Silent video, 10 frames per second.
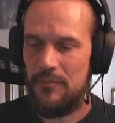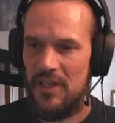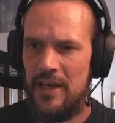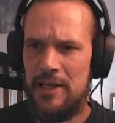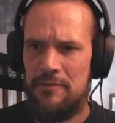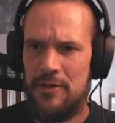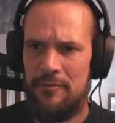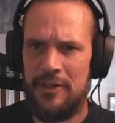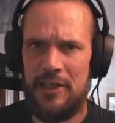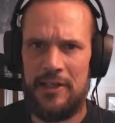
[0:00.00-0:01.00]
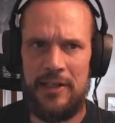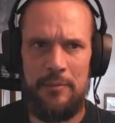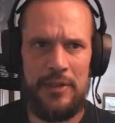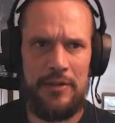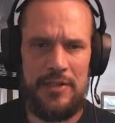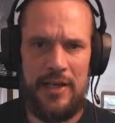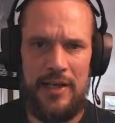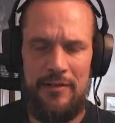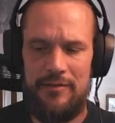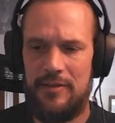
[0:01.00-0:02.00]
I have something like that because I
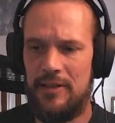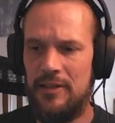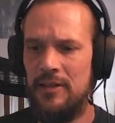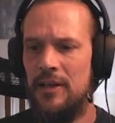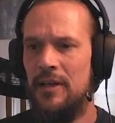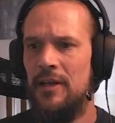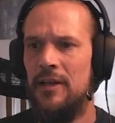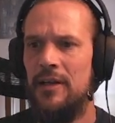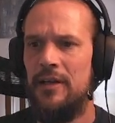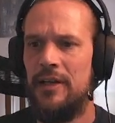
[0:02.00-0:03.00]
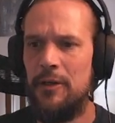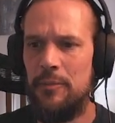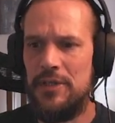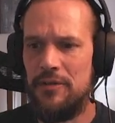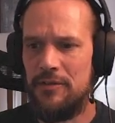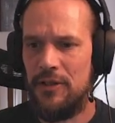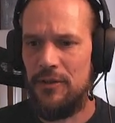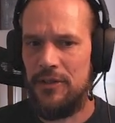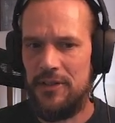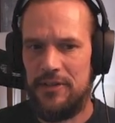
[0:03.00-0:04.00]
have a little piece of
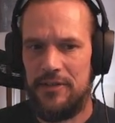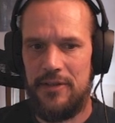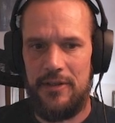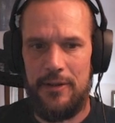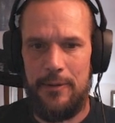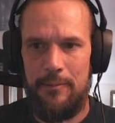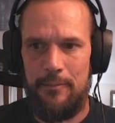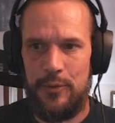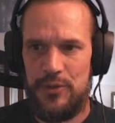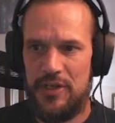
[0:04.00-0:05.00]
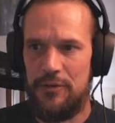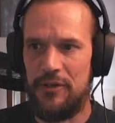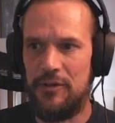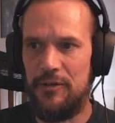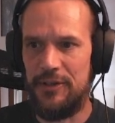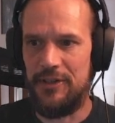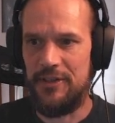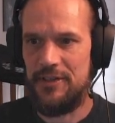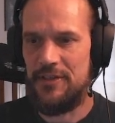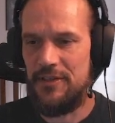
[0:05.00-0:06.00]
code that puts out the
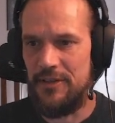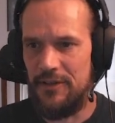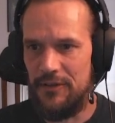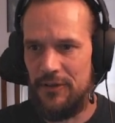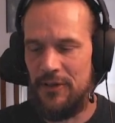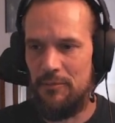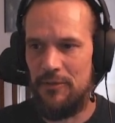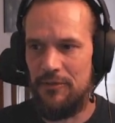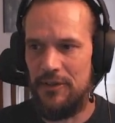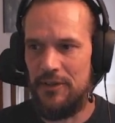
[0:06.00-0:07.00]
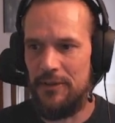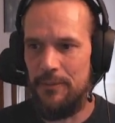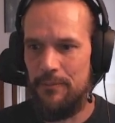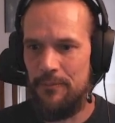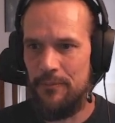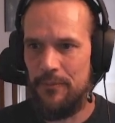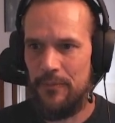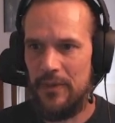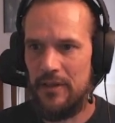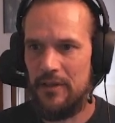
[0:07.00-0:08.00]
coordinates on top of the
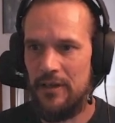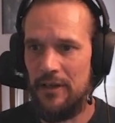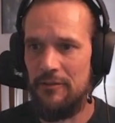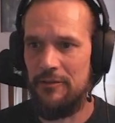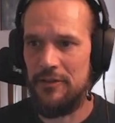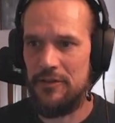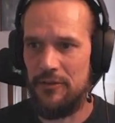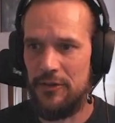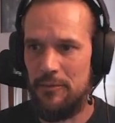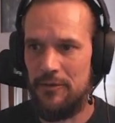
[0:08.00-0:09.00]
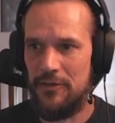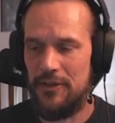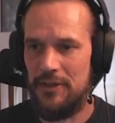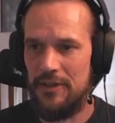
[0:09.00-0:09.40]
canvas, on top of the